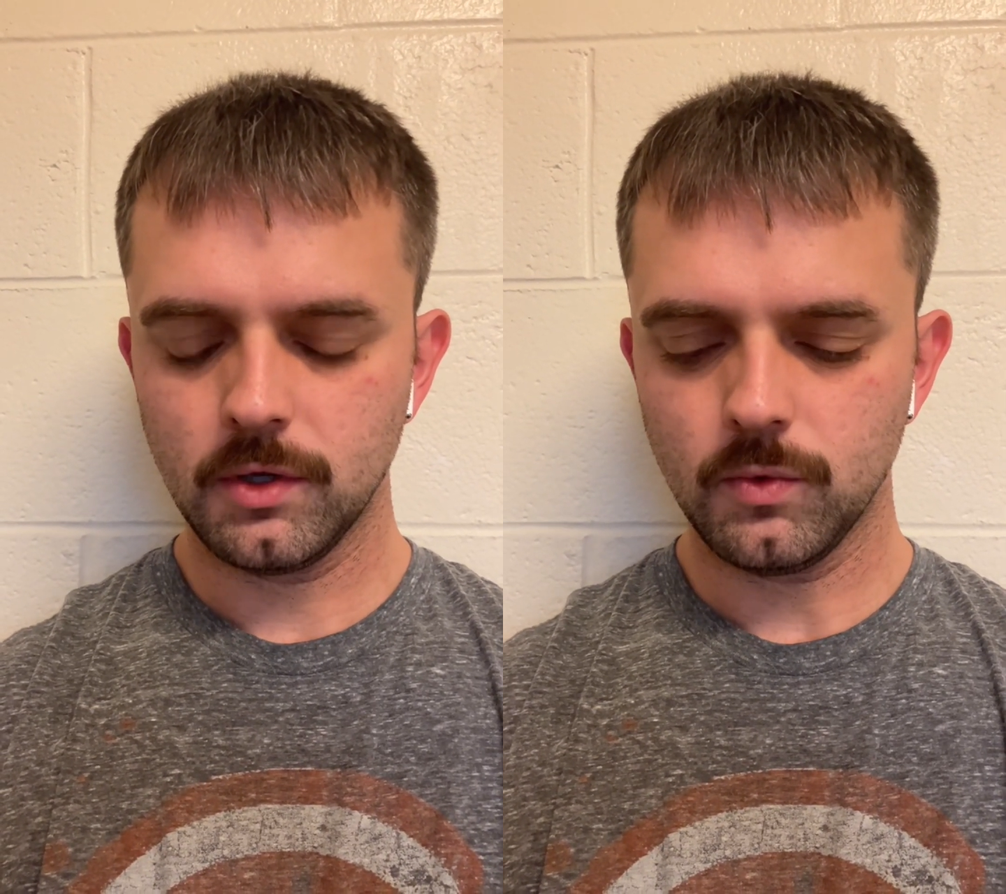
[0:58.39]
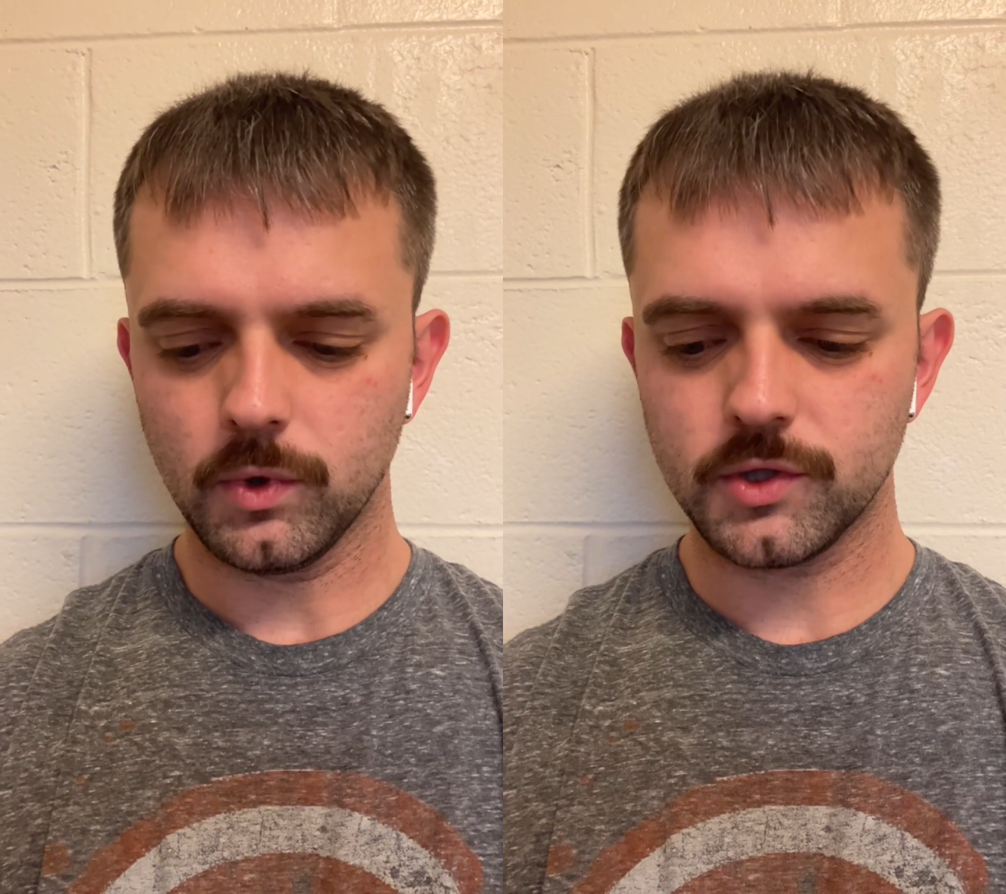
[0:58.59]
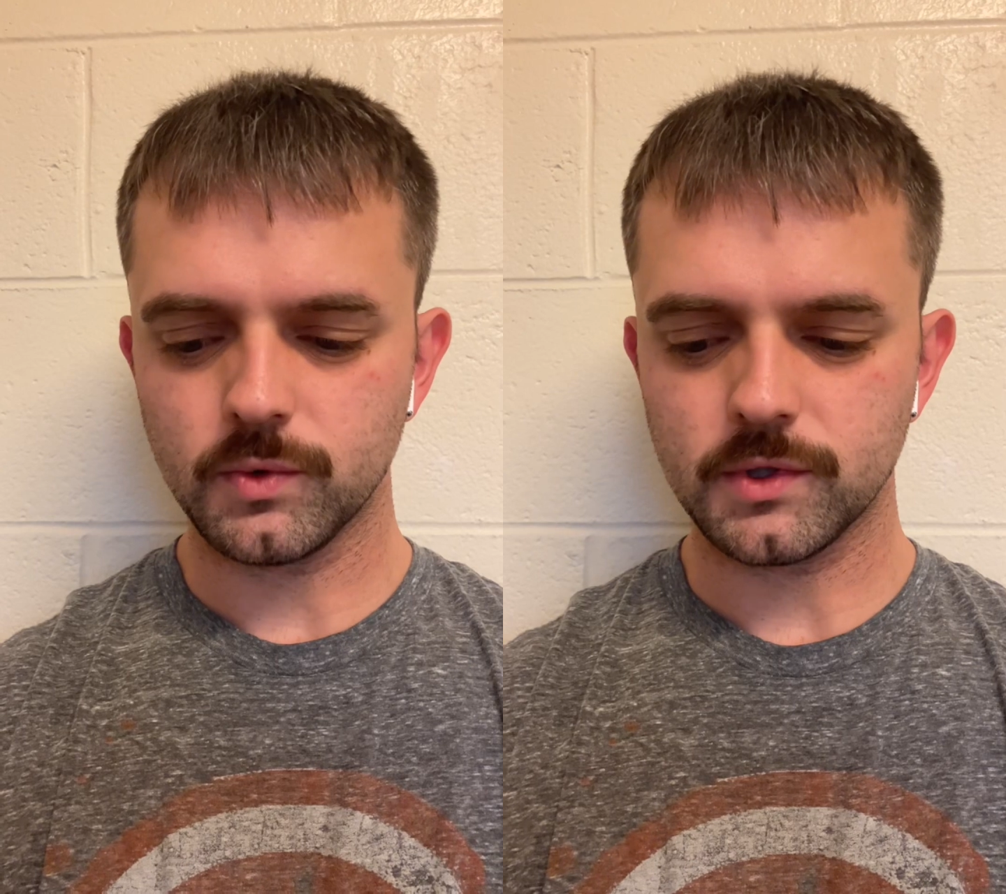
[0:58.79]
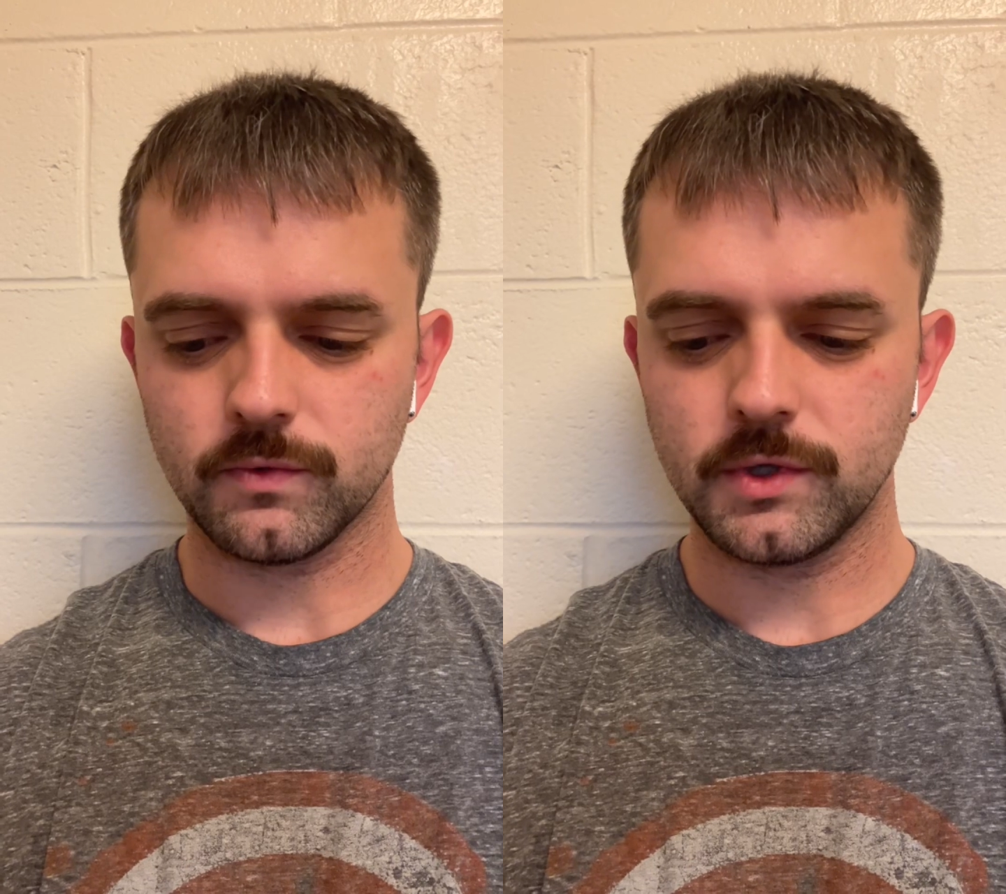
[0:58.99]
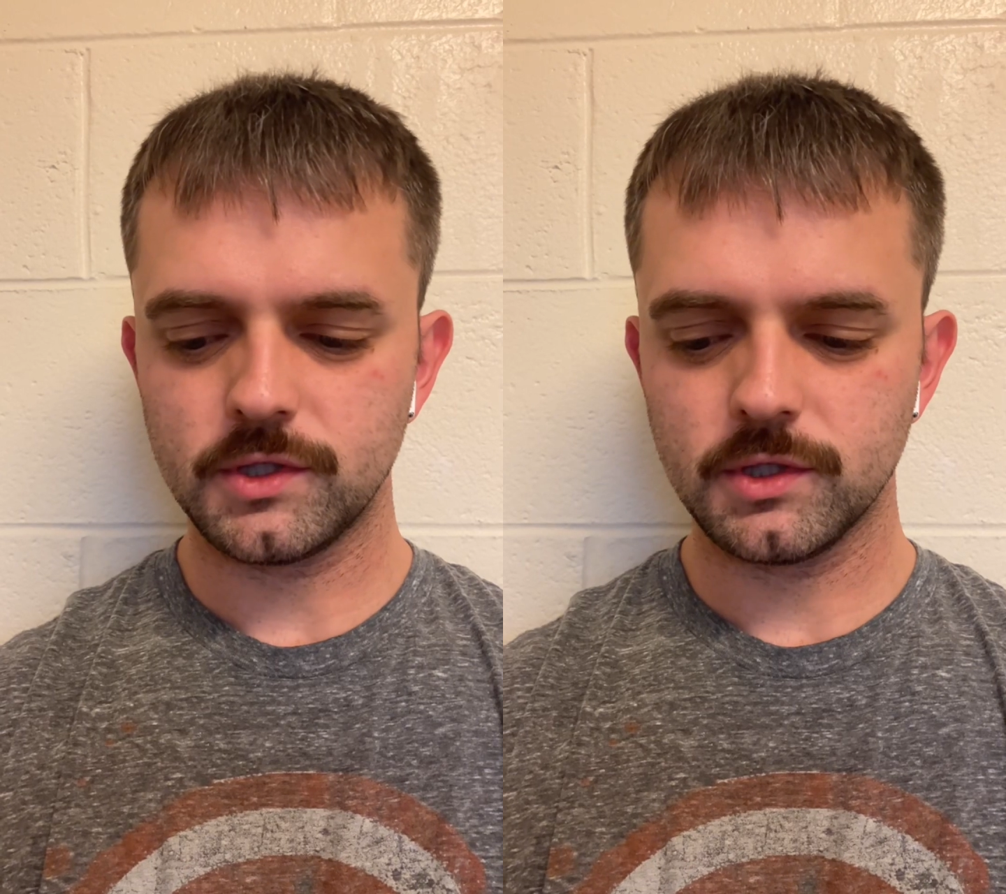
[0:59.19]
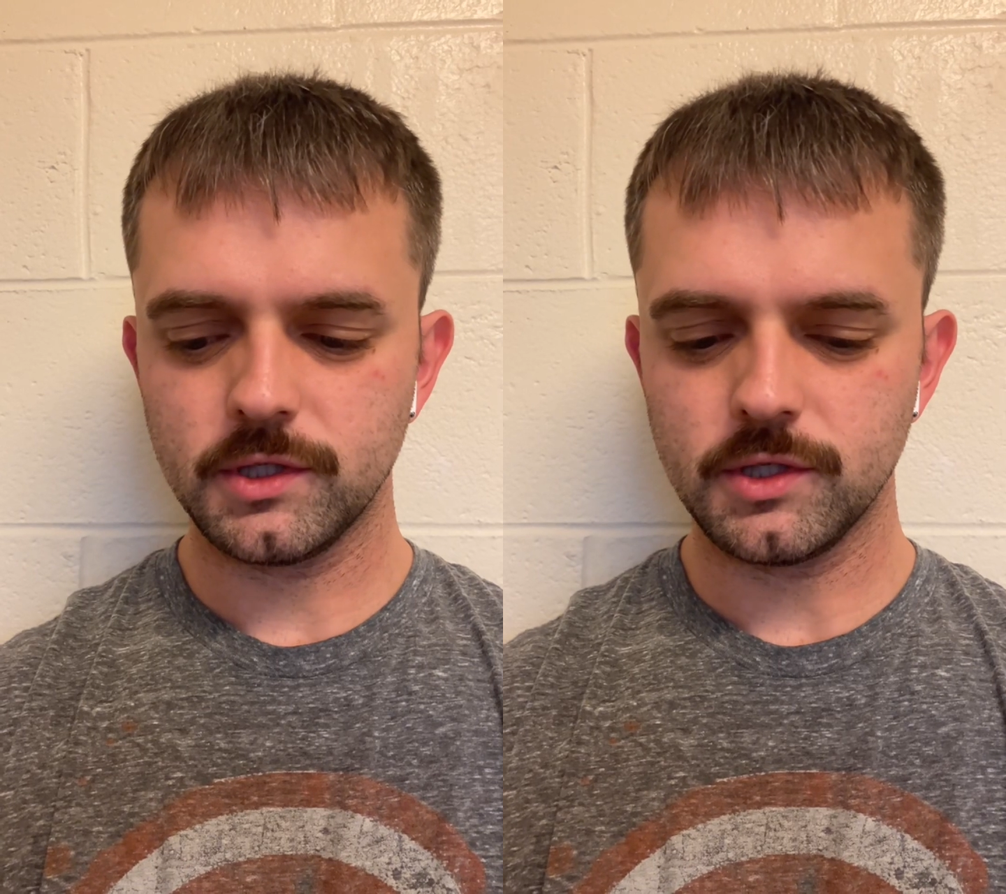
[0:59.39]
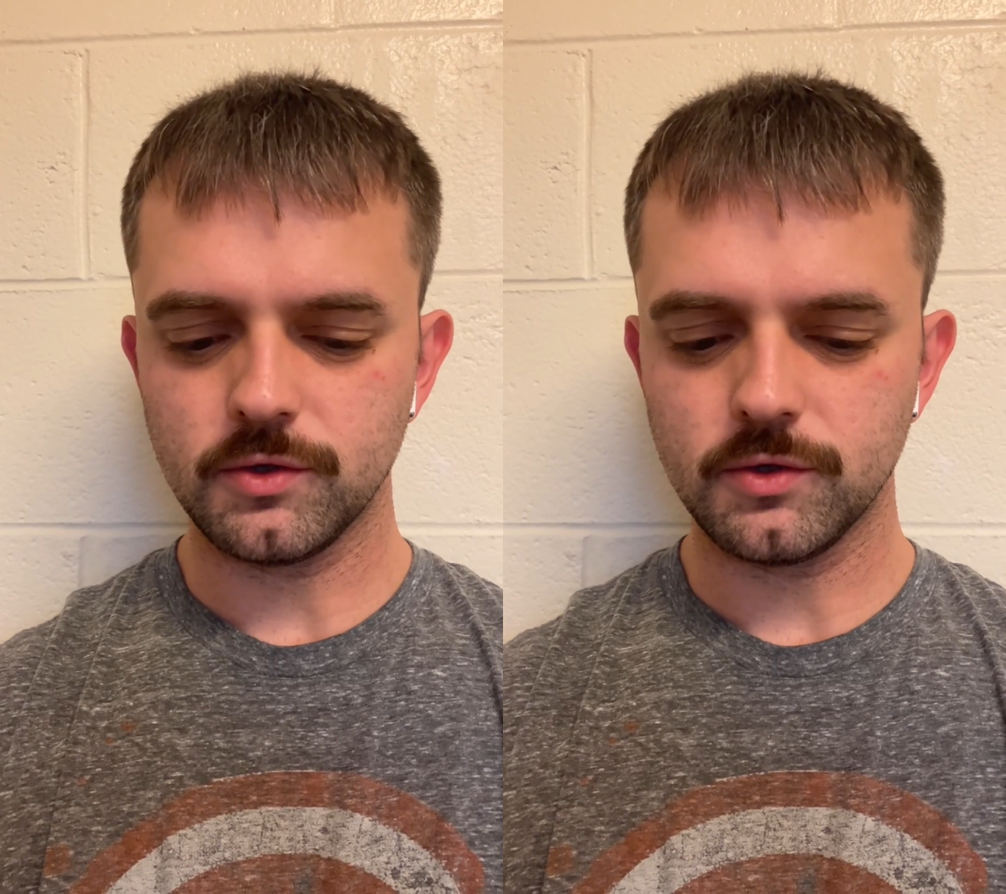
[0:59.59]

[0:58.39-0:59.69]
which was originally